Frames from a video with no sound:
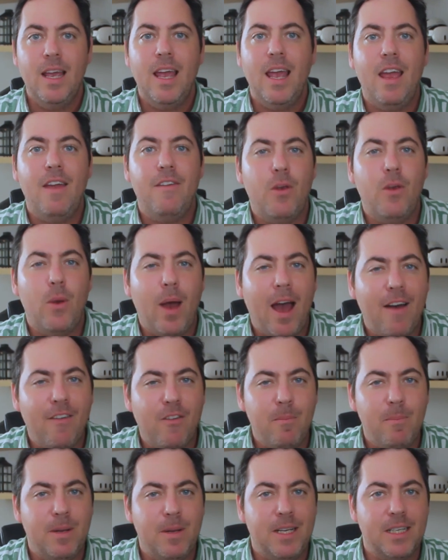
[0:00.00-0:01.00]
If you
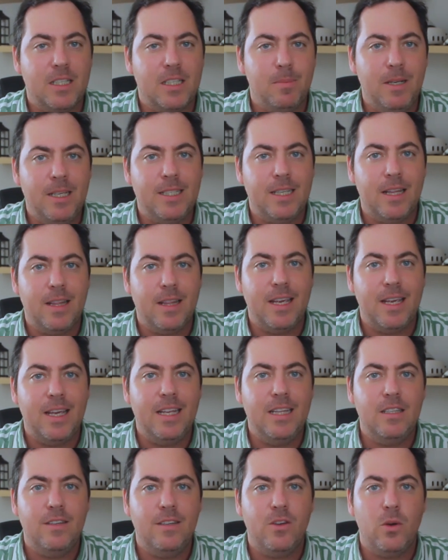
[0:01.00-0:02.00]
haven't been explicit, the
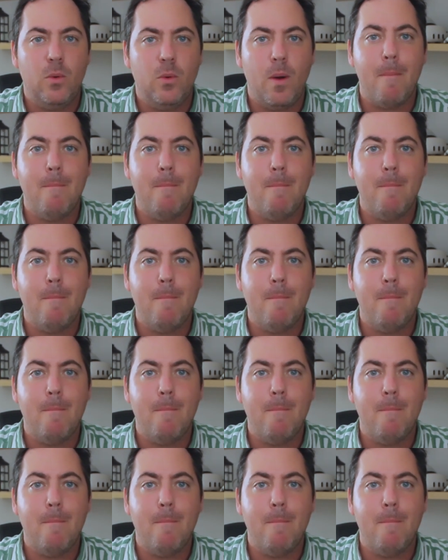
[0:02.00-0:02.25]
interviewer